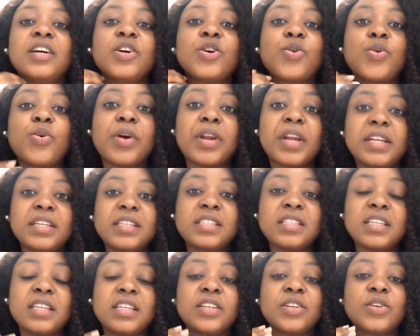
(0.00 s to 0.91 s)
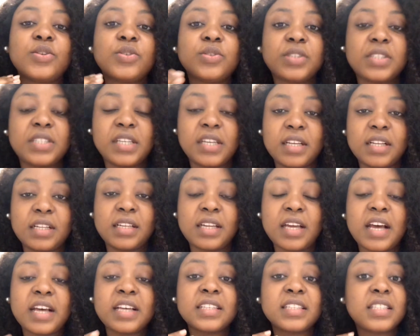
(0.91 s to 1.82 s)
quarantine hotel
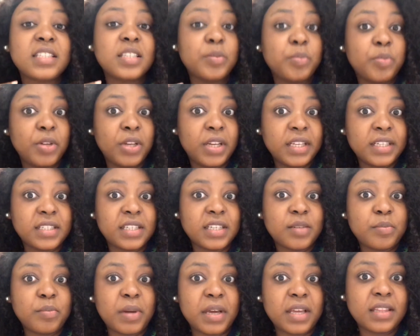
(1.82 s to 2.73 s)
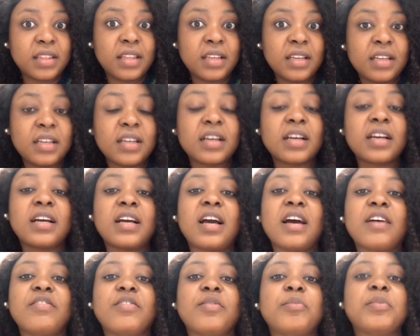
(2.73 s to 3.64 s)
as stipulated by the
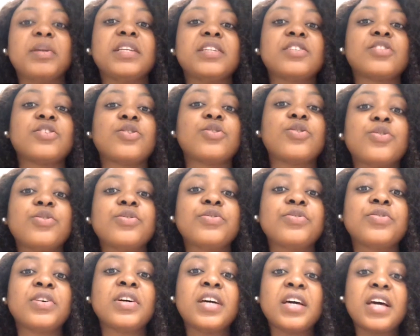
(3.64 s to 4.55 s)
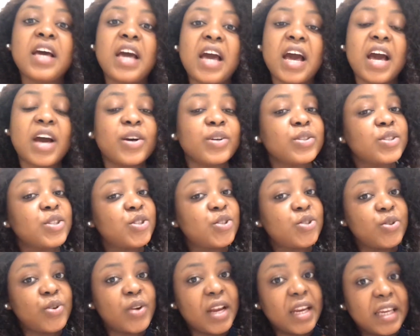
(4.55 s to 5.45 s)
government of
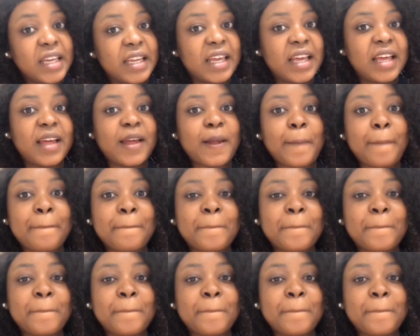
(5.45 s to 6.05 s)
Australia.